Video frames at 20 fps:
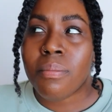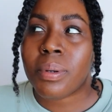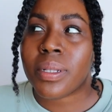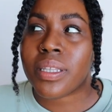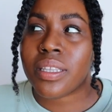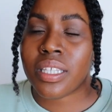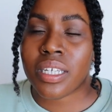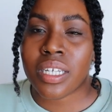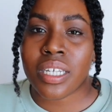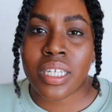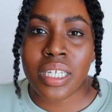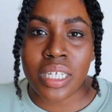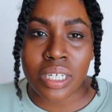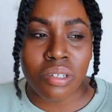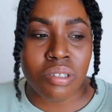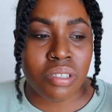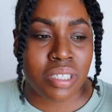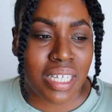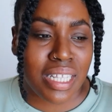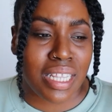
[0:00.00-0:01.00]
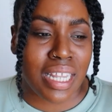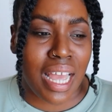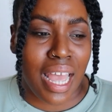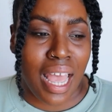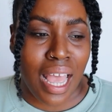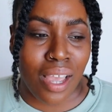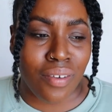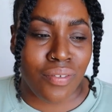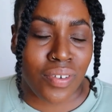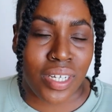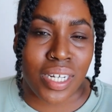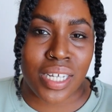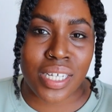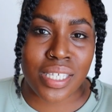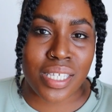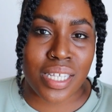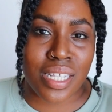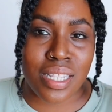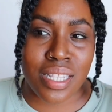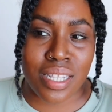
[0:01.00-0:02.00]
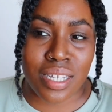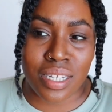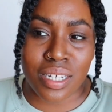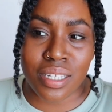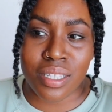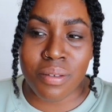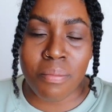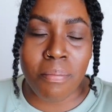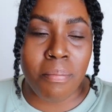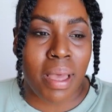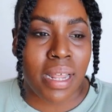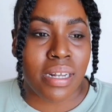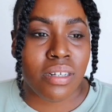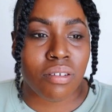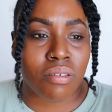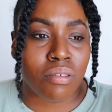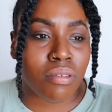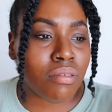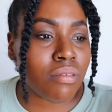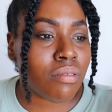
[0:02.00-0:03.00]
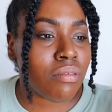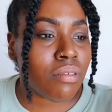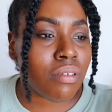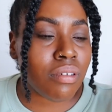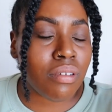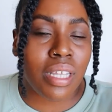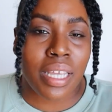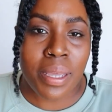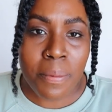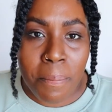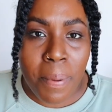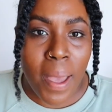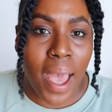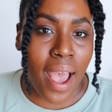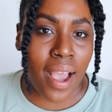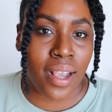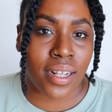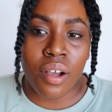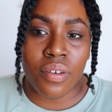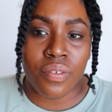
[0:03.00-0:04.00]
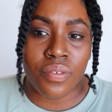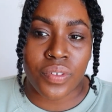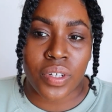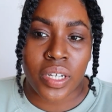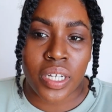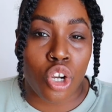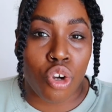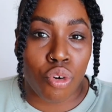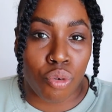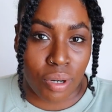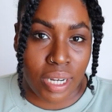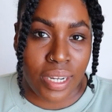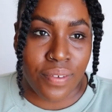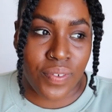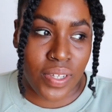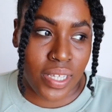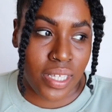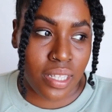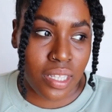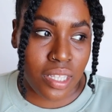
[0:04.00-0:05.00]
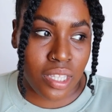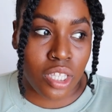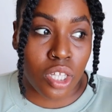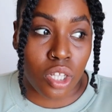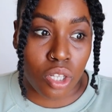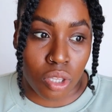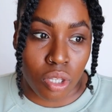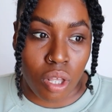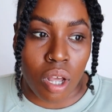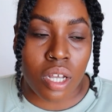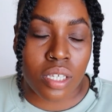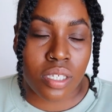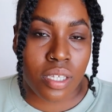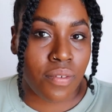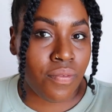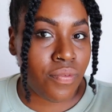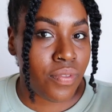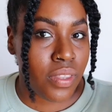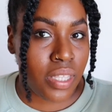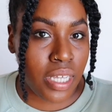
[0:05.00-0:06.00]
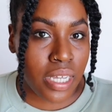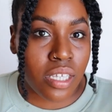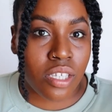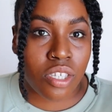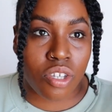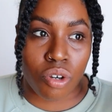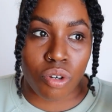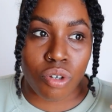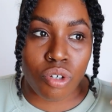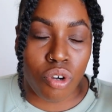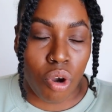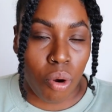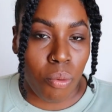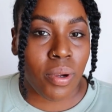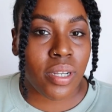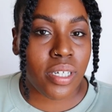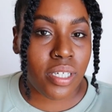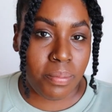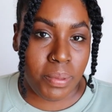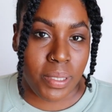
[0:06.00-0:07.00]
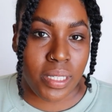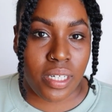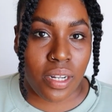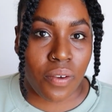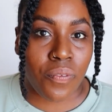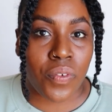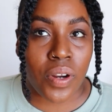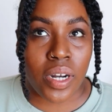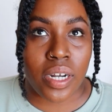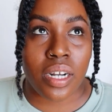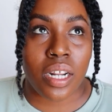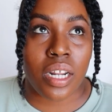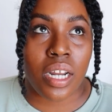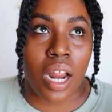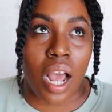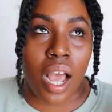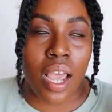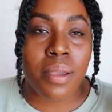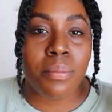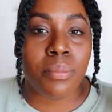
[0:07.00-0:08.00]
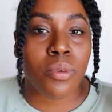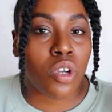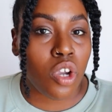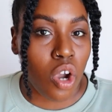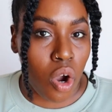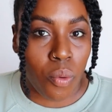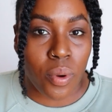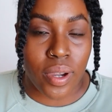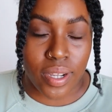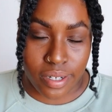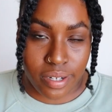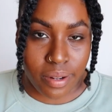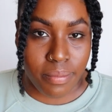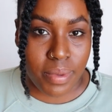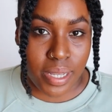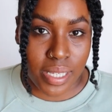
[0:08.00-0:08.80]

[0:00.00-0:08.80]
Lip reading: but the guilt and the heaviness and the mental impact of grieving the loss of things are going to be different and I'm going to